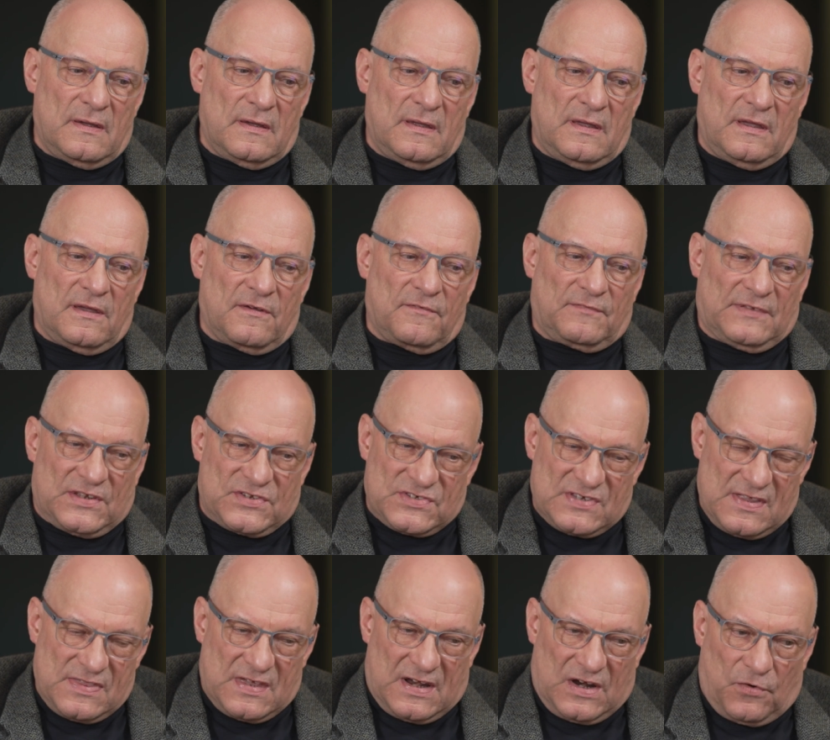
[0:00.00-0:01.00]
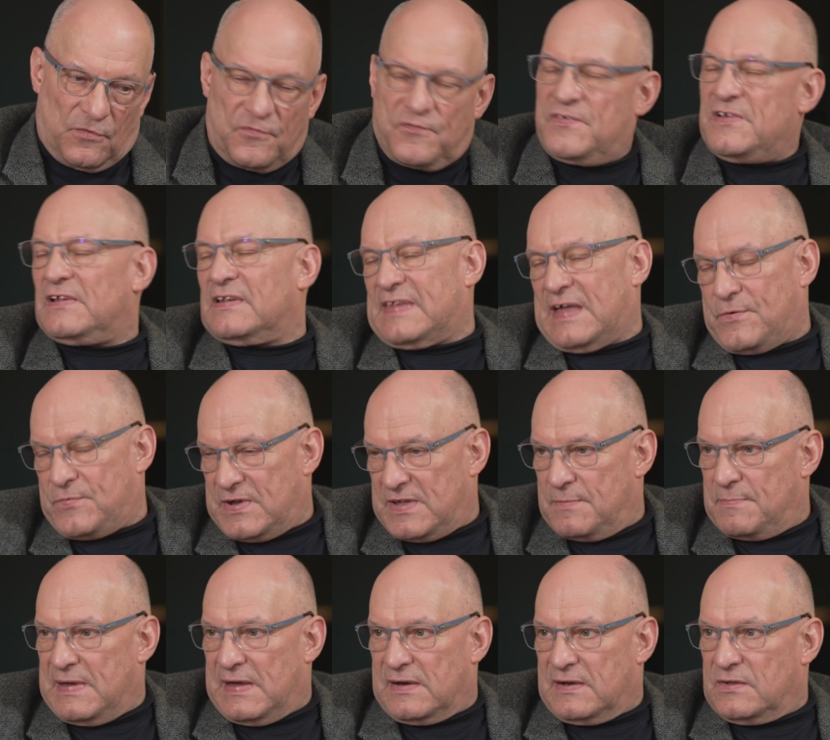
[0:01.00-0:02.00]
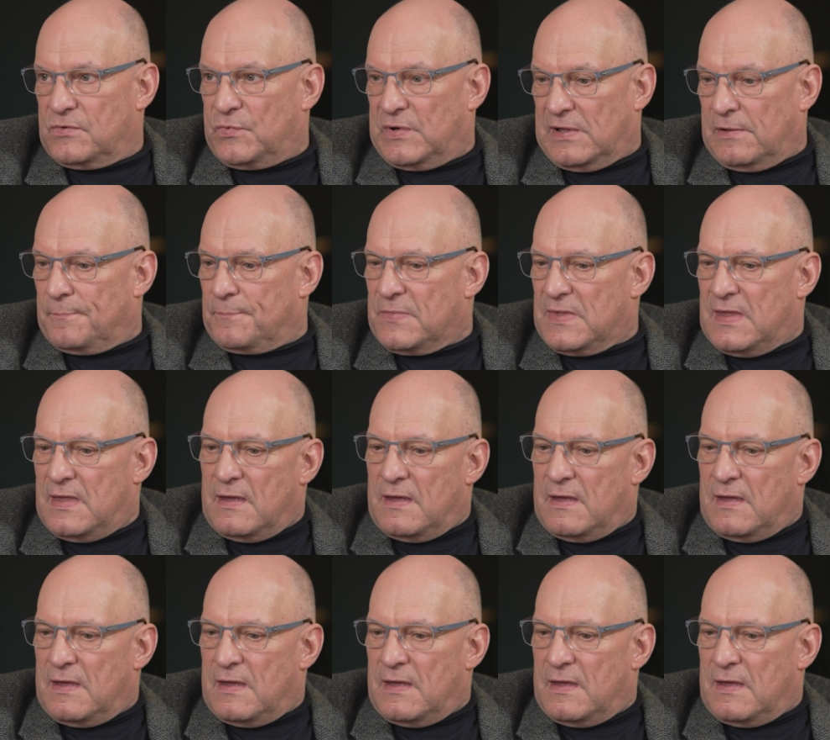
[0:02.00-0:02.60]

let's say that I don't feel that way about it, well,